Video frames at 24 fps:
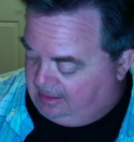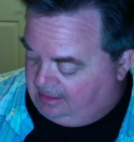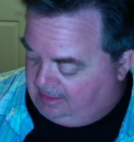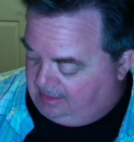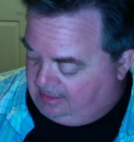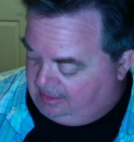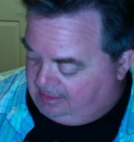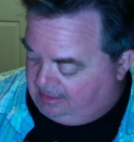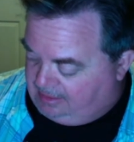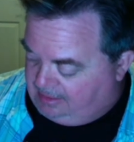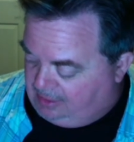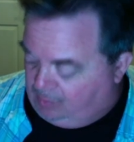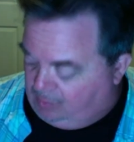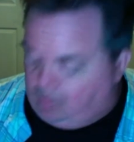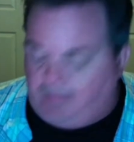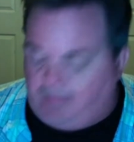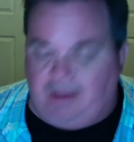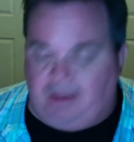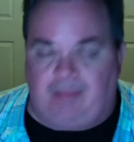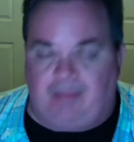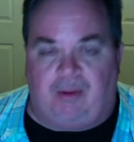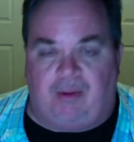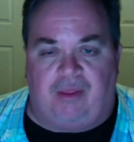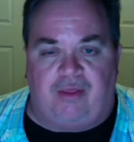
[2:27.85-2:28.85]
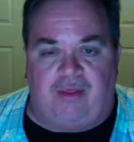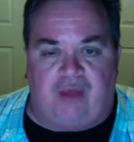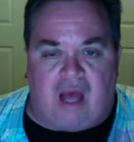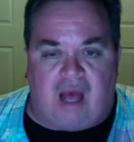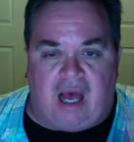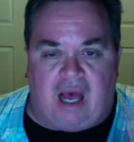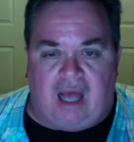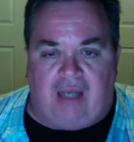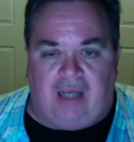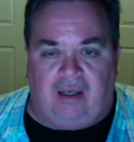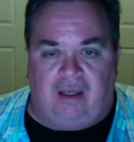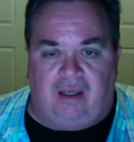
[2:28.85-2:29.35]
seeing what people
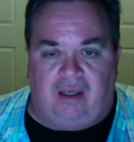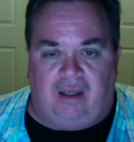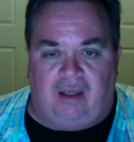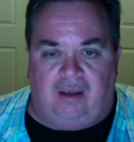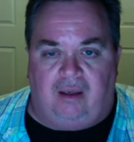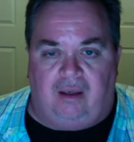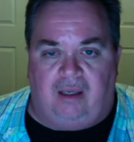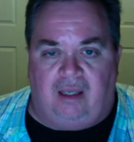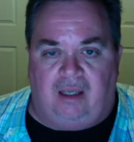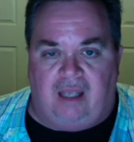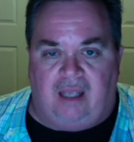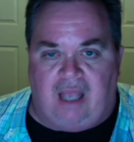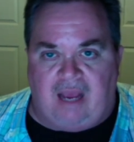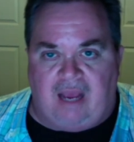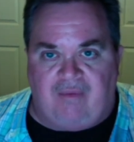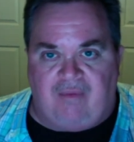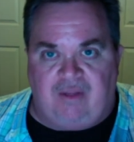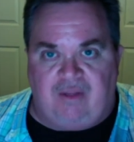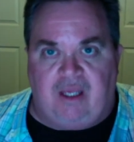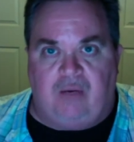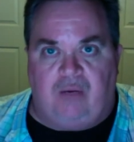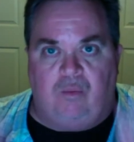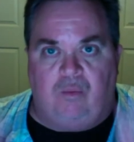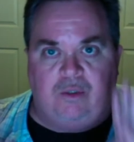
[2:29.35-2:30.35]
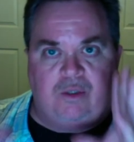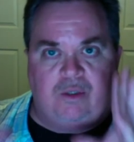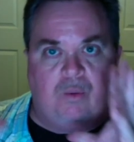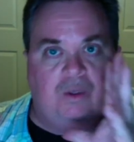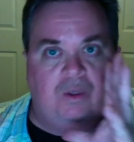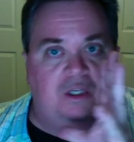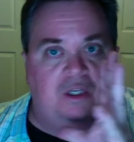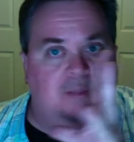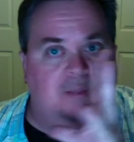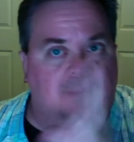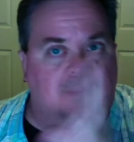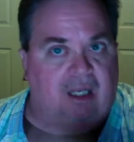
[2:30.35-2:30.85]
thought everything was going
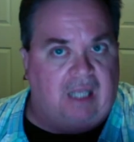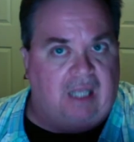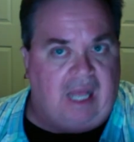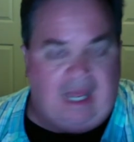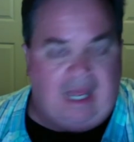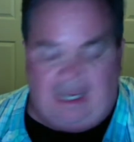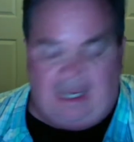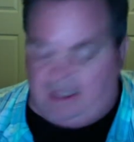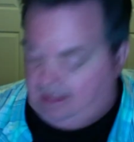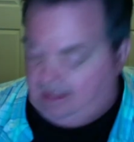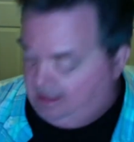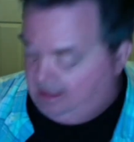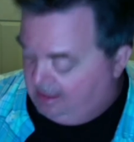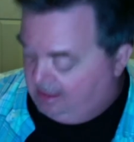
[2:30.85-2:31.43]
to be like.